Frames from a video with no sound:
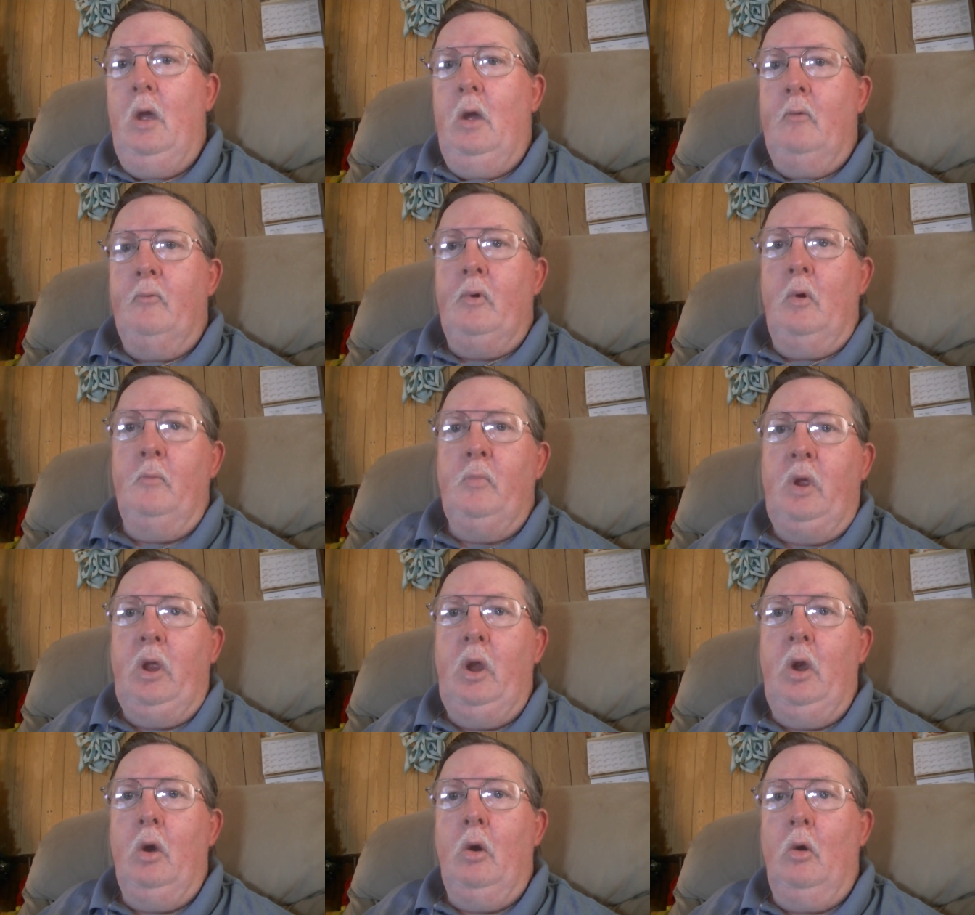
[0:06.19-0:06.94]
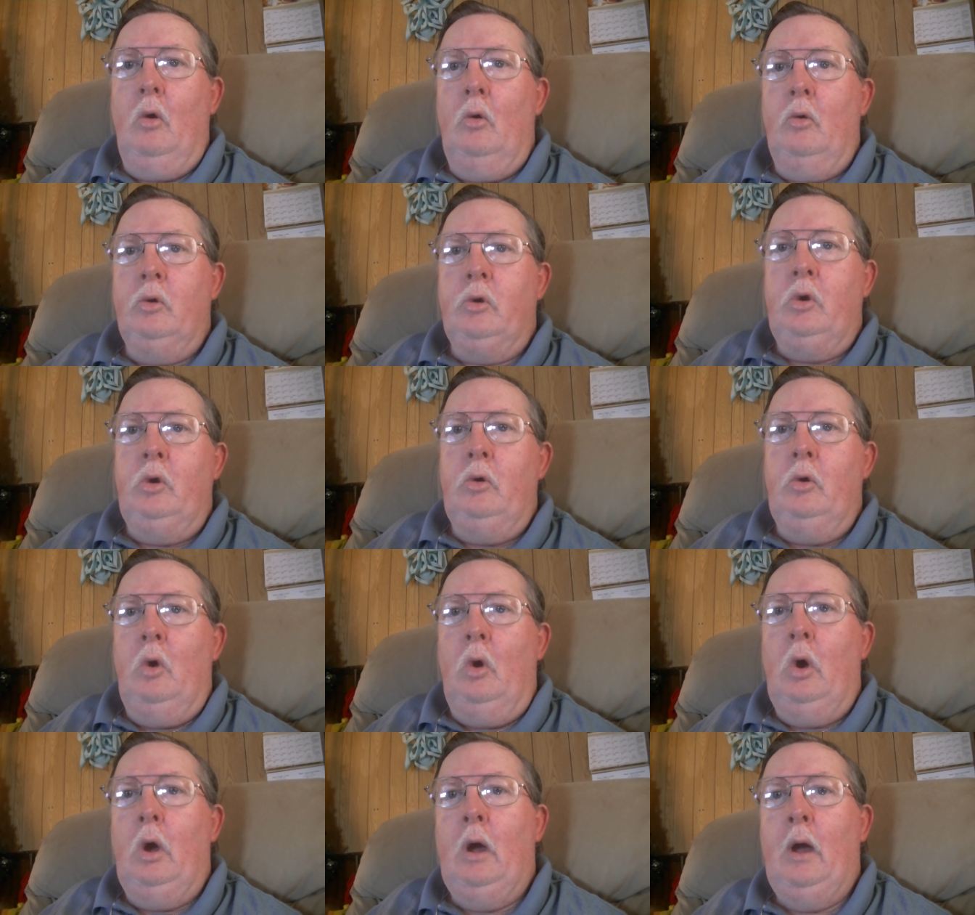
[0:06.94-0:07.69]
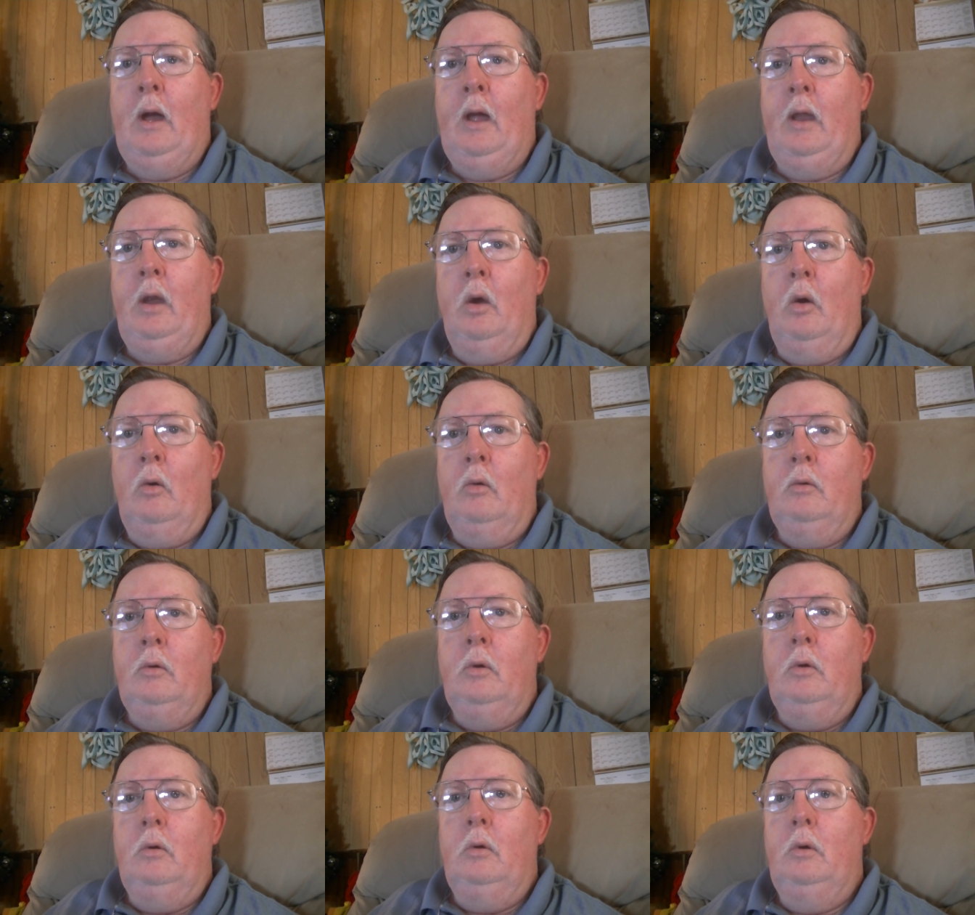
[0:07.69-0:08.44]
from Carrollton, Ohio,